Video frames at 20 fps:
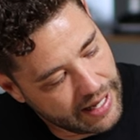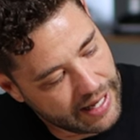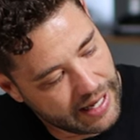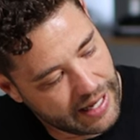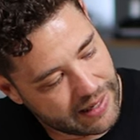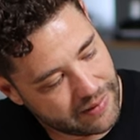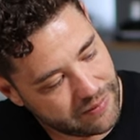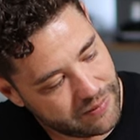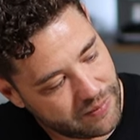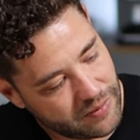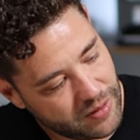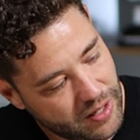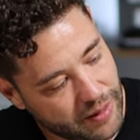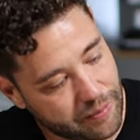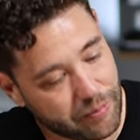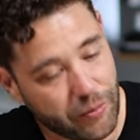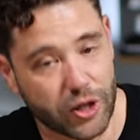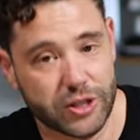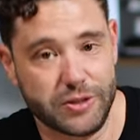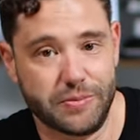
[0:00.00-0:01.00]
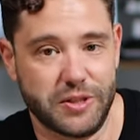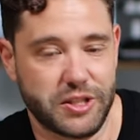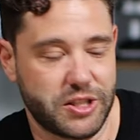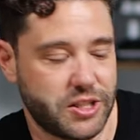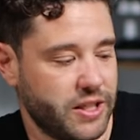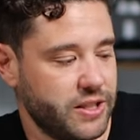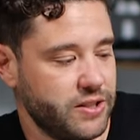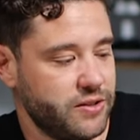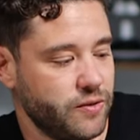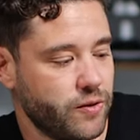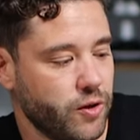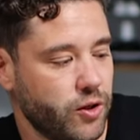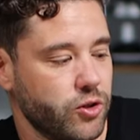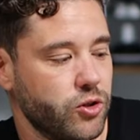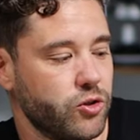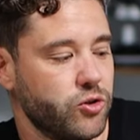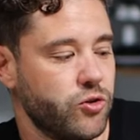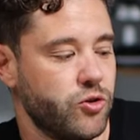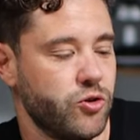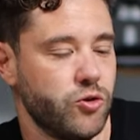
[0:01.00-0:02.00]
And like most machines, you've
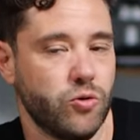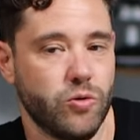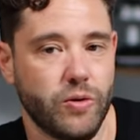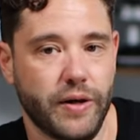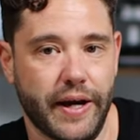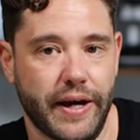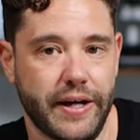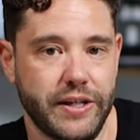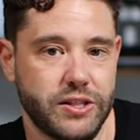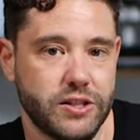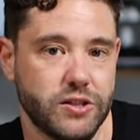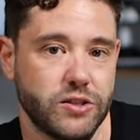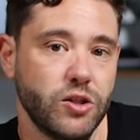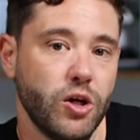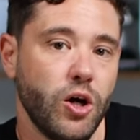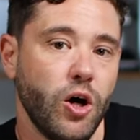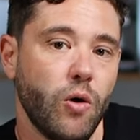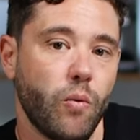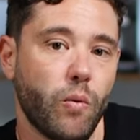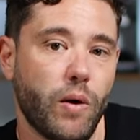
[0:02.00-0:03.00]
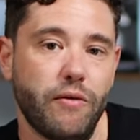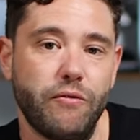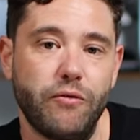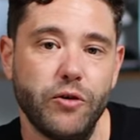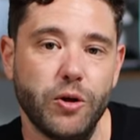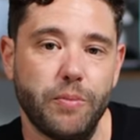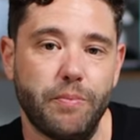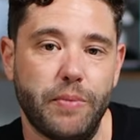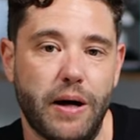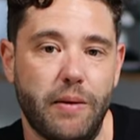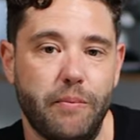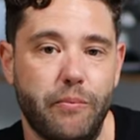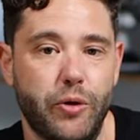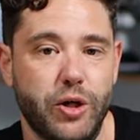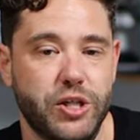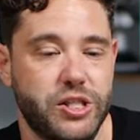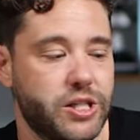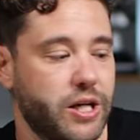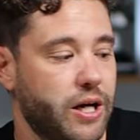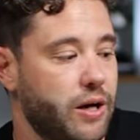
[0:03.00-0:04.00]
got your dual gauges, one for your pump
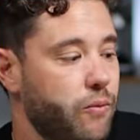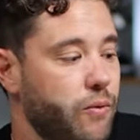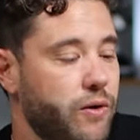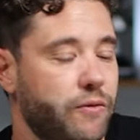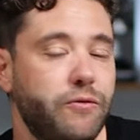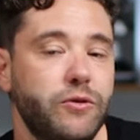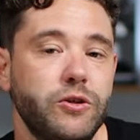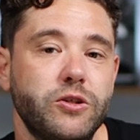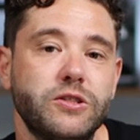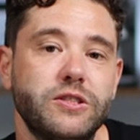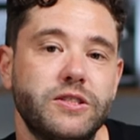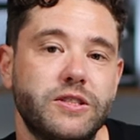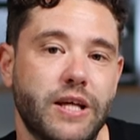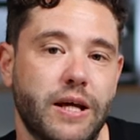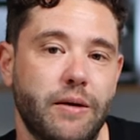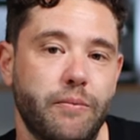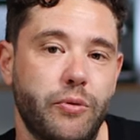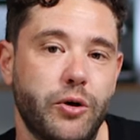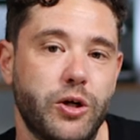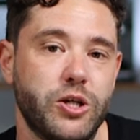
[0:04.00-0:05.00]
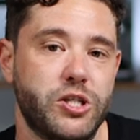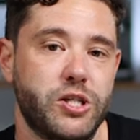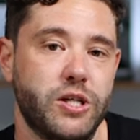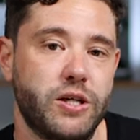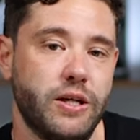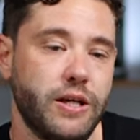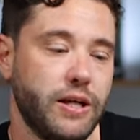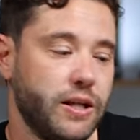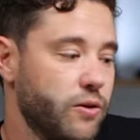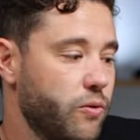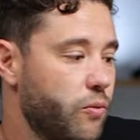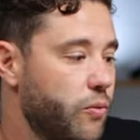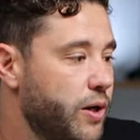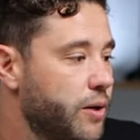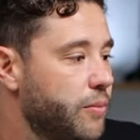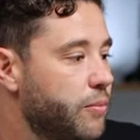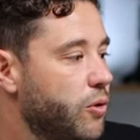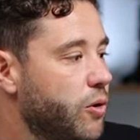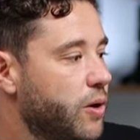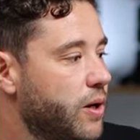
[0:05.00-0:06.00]
pressure and one for your steam pressure in the
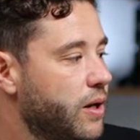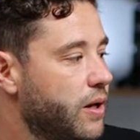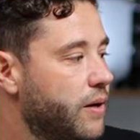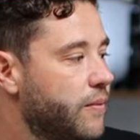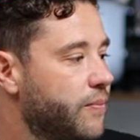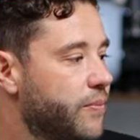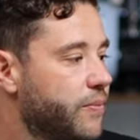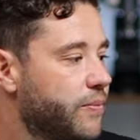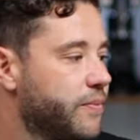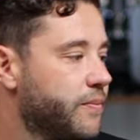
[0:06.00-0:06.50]
rear boiler.